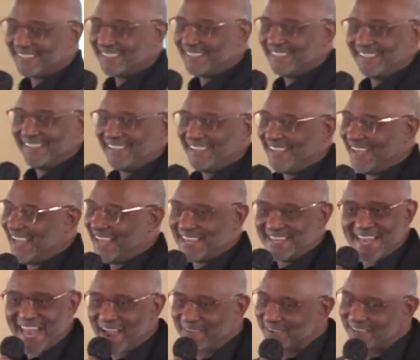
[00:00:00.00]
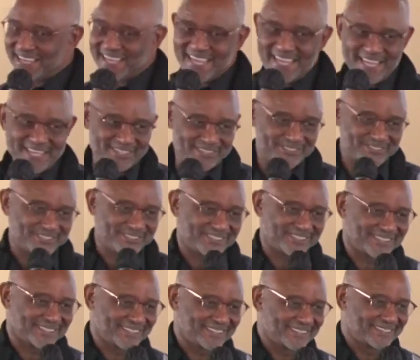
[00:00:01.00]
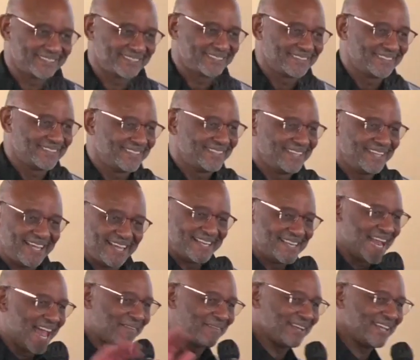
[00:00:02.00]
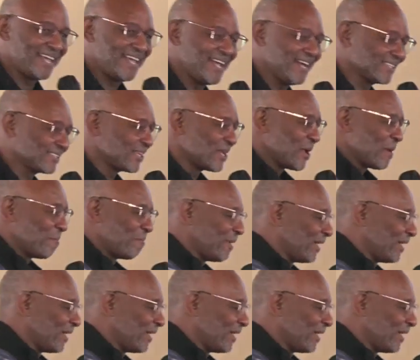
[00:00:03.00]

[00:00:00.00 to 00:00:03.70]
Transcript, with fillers: It never heals. It never heals, but you